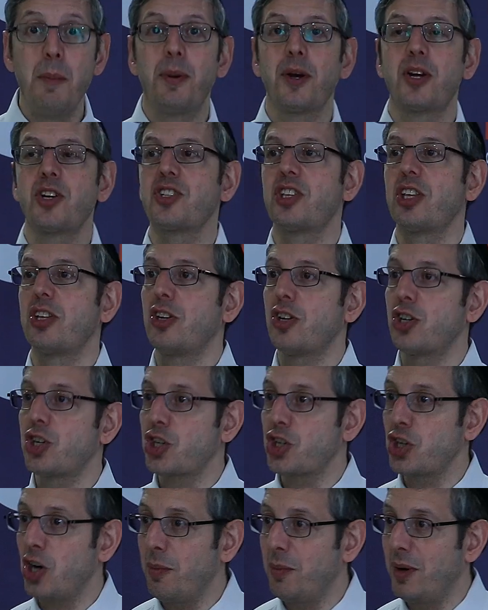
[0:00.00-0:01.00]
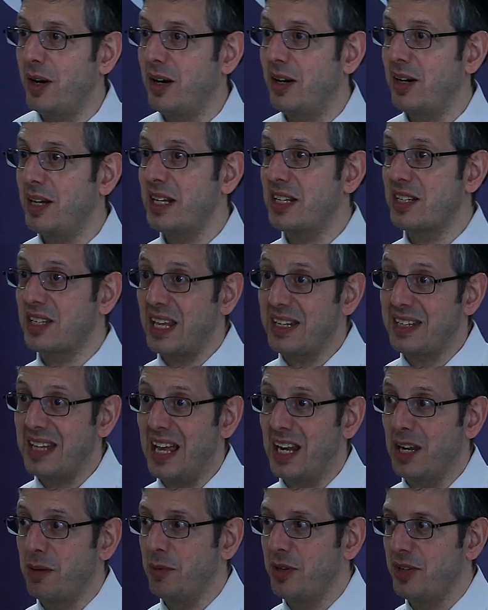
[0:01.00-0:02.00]
because the neshama is that
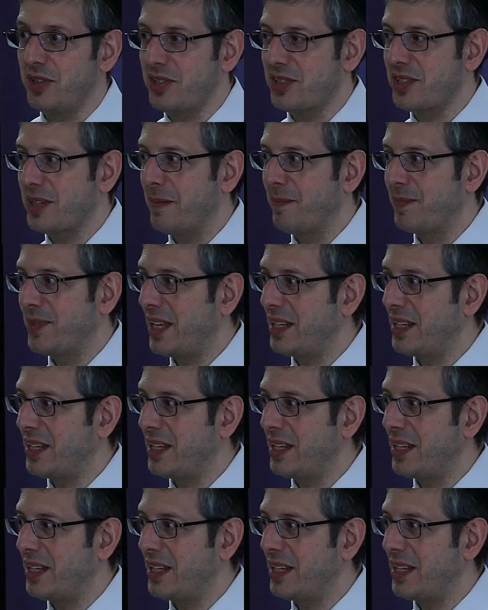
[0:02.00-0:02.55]
element